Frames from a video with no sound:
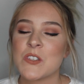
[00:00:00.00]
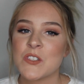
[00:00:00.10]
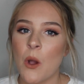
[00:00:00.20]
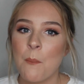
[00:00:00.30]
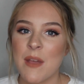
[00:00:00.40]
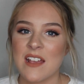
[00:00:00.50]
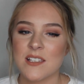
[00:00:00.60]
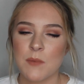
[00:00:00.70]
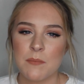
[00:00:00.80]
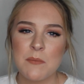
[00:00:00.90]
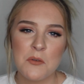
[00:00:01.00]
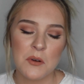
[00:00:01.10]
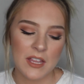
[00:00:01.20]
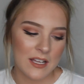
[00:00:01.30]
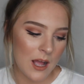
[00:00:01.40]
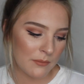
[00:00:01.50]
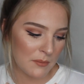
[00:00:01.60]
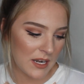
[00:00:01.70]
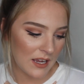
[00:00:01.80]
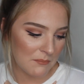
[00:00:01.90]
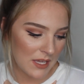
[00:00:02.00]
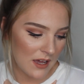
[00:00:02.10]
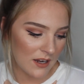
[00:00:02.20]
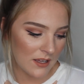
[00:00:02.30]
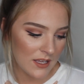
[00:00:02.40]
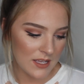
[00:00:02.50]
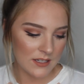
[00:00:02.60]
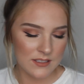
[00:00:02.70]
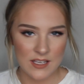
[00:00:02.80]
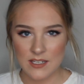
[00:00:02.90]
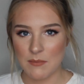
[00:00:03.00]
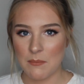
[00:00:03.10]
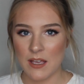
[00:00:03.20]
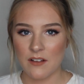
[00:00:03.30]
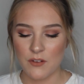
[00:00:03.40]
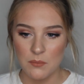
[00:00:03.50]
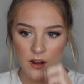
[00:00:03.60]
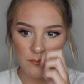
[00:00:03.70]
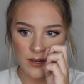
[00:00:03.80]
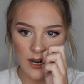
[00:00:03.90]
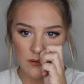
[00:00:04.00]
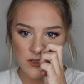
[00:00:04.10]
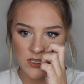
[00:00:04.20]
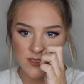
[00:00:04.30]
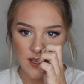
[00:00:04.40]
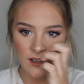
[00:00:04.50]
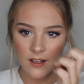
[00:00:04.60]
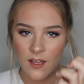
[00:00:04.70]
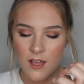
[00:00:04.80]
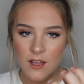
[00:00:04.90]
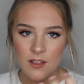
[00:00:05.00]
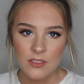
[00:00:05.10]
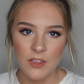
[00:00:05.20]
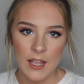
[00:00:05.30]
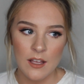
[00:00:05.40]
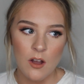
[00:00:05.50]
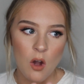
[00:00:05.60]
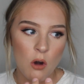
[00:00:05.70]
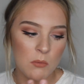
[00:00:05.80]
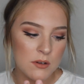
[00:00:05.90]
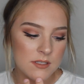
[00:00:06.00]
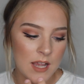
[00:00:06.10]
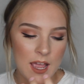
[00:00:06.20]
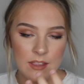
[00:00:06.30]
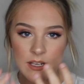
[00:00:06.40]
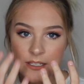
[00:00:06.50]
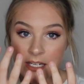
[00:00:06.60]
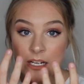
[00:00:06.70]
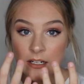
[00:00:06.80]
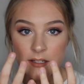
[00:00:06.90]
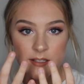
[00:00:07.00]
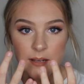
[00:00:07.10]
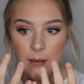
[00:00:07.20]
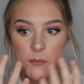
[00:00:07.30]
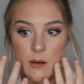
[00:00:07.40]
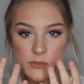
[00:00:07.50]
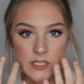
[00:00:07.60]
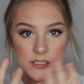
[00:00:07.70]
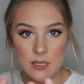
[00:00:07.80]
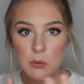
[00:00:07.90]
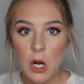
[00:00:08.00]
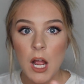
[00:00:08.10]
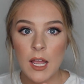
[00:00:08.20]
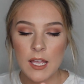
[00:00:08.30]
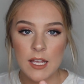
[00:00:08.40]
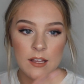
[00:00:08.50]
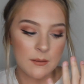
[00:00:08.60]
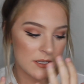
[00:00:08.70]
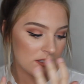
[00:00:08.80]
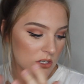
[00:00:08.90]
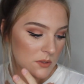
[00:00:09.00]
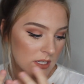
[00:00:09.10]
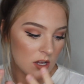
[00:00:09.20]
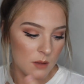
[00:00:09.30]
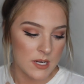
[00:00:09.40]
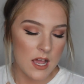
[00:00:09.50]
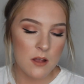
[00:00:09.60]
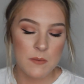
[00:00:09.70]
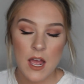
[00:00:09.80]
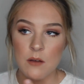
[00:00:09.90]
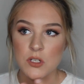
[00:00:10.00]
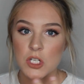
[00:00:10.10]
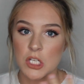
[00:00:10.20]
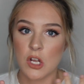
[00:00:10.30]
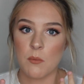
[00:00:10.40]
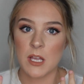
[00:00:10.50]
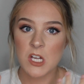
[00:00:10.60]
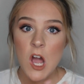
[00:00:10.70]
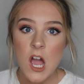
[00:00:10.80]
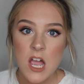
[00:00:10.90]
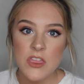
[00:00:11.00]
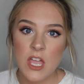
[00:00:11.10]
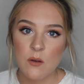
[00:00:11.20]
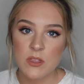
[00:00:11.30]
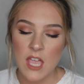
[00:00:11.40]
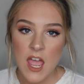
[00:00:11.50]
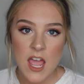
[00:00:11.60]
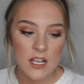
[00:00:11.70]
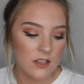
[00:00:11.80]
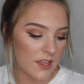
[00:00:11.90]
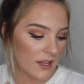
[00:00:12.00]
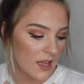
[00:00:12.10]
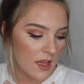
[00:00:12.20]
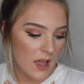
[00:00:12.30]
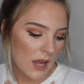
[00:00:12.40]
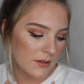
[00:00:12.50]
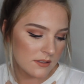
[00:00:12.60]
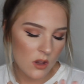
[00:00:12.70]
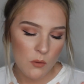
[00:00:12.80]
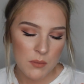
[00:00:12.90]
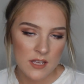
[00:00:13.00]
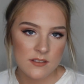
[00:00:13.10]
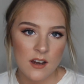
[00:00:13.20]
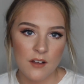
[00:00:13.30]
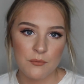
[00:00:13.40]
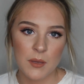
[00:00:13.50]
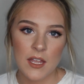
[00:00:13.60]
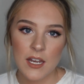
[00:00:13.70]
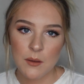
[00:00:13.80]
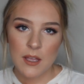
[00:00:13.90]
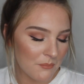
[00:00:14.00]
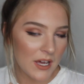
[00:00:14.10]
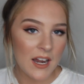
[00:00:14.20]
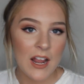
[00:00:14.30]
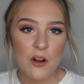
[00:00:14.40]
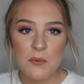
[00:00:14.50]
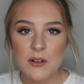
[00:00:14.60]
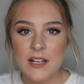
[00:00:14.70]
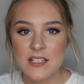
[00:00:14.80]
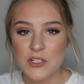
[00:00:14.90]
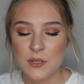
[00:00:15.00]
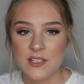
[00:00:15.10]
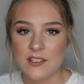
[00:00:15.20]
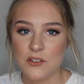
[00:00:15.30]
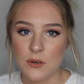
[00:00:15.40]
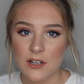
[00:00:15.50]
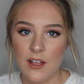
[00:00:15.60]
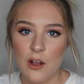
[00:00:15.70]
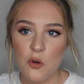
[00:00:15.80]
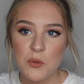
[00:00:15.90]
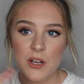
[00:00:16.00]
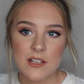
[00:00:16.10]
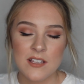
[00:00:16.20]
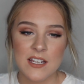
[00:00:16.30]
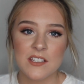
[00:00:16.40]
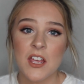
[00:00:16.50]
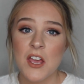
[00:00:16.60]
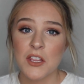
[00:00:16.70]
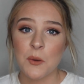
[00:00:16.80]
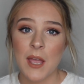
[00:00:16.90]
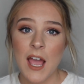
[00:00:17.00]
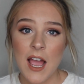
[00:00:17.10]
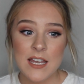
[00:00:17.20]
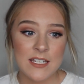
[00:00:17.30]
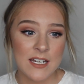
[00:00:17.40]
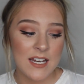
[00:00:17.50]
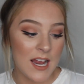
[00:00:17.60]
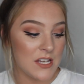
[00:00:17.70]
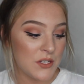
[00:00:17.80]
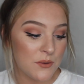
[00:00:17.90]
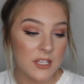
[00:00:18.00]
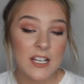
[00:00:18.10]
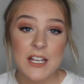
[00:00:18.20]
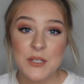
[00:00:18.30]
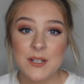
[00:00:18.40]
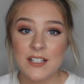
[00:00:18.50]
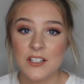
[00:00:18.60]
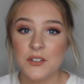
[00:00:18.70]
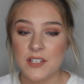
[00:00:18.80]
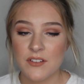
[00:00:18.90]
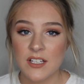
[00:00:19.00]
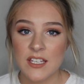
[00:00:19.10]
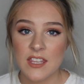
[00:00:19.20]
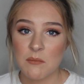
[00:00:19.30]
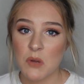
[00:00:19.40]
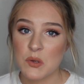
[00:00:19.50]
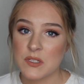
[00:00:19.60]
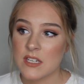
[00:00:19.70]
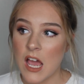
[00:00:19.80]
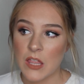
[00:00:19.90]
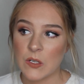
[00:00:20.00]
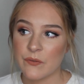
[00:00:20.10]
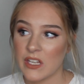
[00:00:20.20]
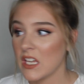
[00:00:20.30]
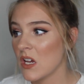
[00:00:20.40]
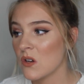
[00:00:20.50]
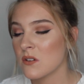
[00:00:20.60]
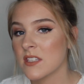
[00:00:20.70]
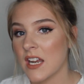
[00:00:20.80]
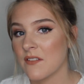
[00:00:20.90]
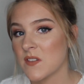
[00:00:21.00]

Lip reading: so pissed, but people were like complimenting me on it because I did my makeup for prom, but I was just like, like almost, I had like tears, and my mom was like, stop crying, like my sister was like, calm down, but I was just like, oh my god, like what the heck, like I was so pissed off. But anyway, but I hope you guys enjoyed this tutorial. I hope you guys liked the way I did it. I do think I do it a little differently than most other videos that I've